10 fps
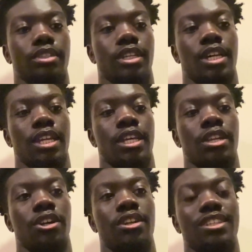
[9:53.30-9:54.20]
And then
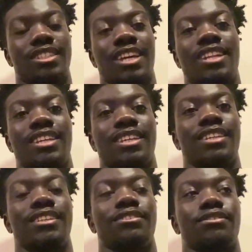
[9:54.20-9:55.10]
understanding
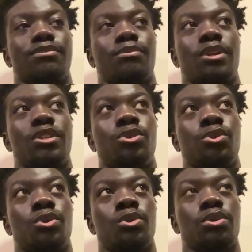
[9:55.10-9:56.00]
is when
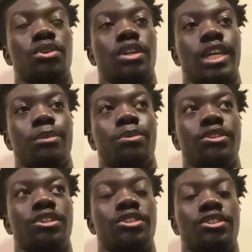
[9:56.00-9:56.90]
you're able
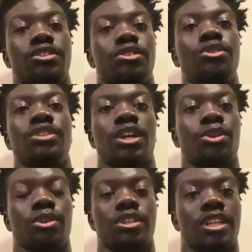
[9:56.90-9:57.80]
to just use that
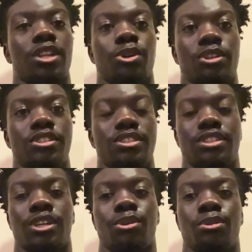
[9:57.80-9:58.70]
knowledge. That knowledge is
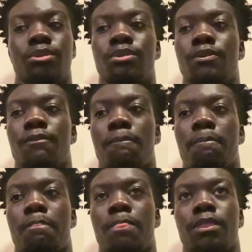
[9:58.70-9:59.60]
now
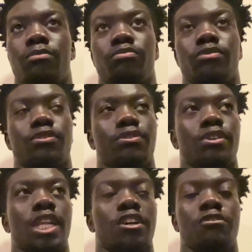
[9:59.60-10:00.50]
for
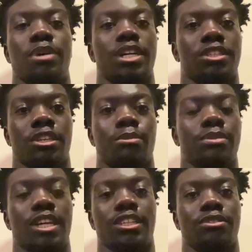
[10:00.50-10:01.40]
lack of better terms,
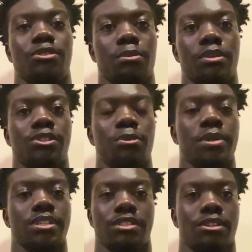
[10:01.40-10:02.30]
it's your
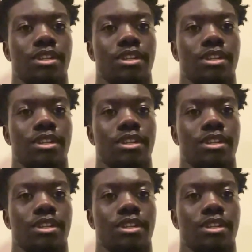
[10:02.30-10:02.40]
bitch now.